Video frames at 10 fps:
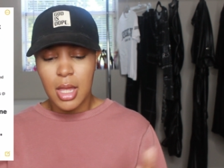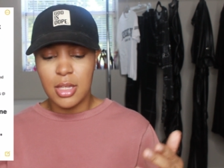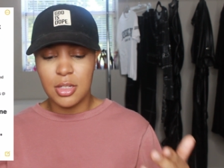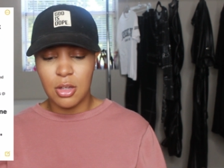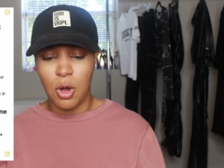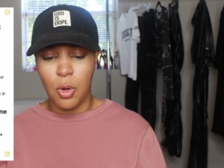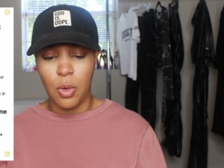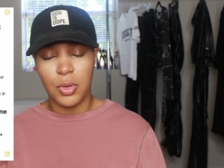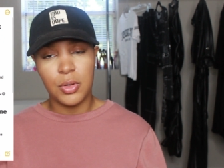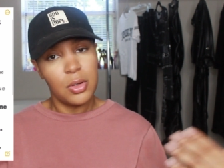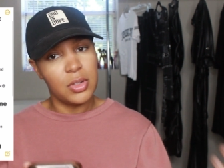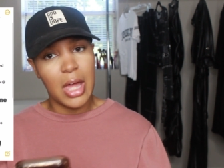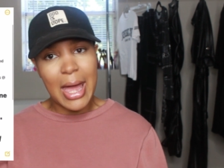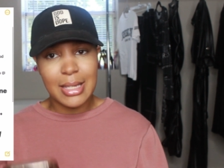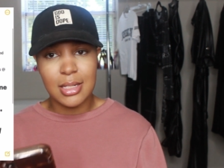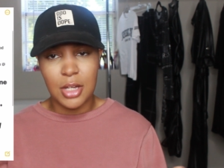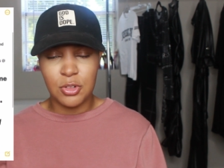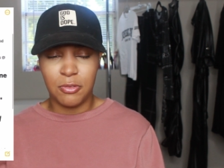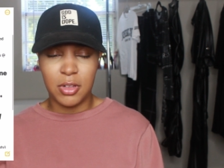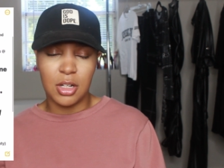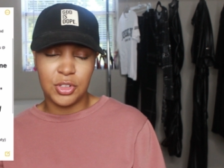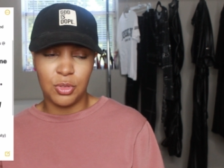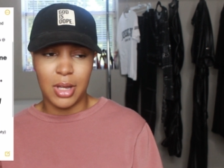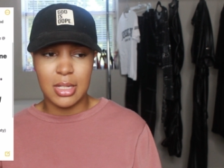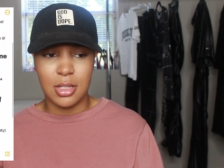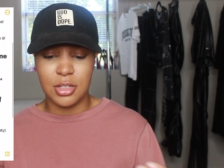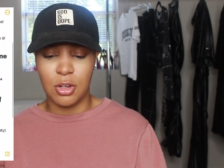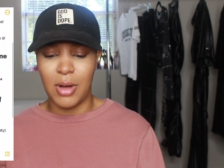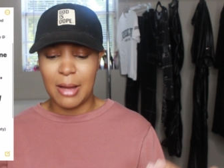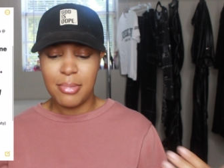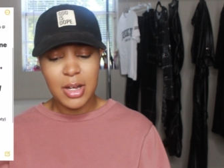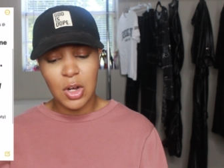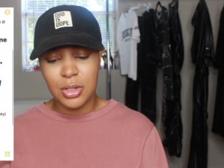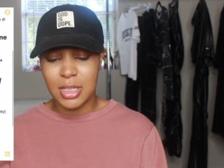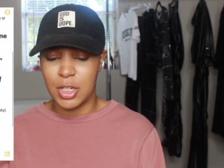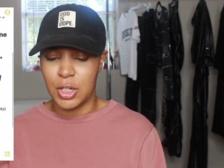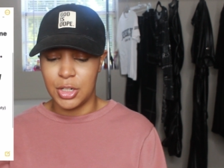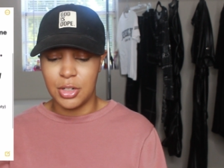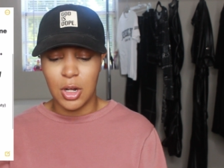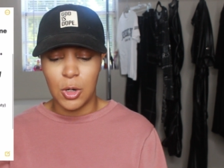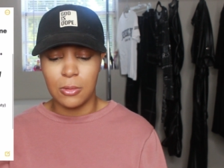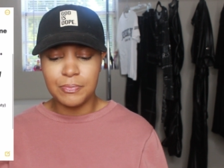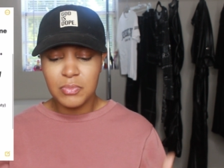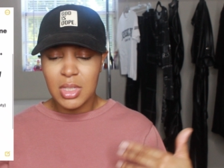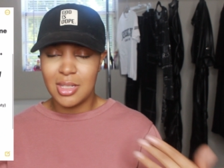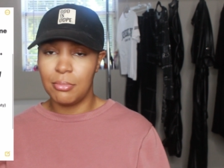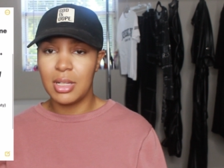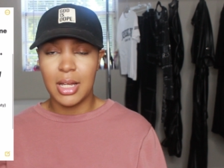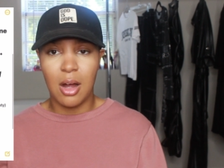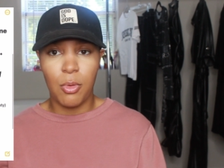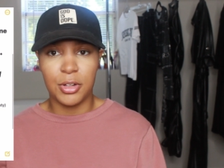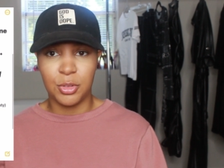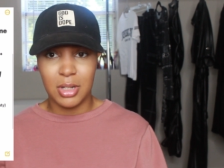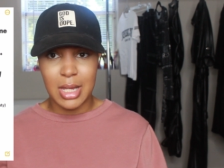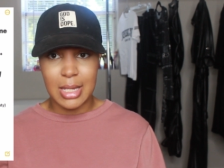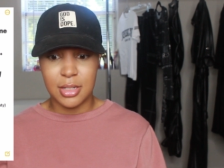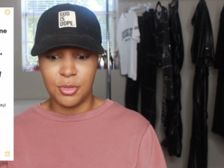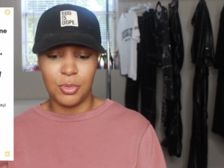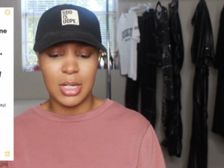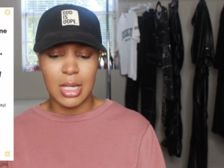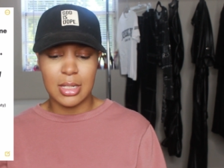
And so that schedule fluctuates. And so I put on here, you know, typically I work three days a week.